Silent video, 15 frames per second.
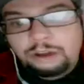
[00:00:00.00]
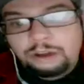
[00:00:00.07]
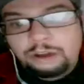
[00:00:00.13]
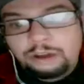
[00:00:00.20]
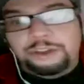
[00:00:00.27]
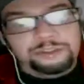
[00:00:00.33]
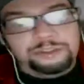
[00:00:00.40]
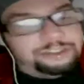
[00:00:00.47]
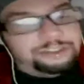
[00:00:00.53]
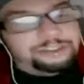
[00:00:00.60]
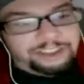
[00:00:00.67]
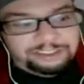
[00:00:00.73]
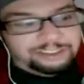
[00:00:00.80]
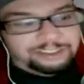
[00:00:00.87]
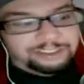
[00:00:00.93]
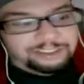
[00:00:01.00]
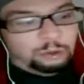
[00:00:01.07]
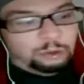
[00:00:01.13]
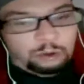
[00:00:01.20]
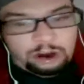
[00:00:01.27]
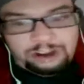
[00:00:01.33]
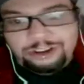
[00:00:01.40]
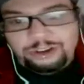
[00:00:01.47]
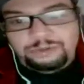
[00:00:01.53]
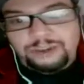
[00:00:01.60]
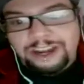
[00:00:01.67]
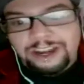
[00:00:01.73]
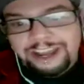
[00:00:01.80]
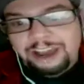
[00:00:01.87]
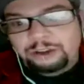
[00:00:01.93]
Those are things that we're working on
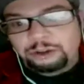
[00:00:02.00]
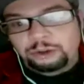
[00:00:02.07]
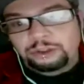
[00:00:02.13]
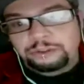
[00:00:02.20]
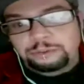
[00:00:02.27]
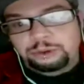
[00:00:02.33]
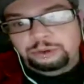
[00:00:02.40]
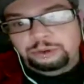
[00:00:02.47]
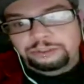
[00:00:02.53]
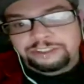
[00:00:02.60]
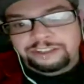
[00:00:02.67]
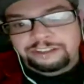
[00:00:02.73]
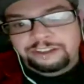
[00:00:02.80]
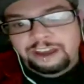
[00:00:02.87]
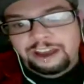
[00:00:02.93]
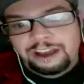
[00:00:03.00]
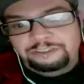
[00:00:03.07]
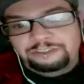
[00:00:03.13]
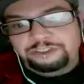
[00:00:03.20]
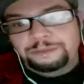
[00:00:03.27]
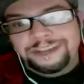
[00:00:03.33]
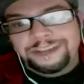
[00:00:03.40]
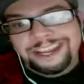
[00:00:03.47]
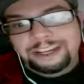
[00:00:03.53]
right now. It only pulls in from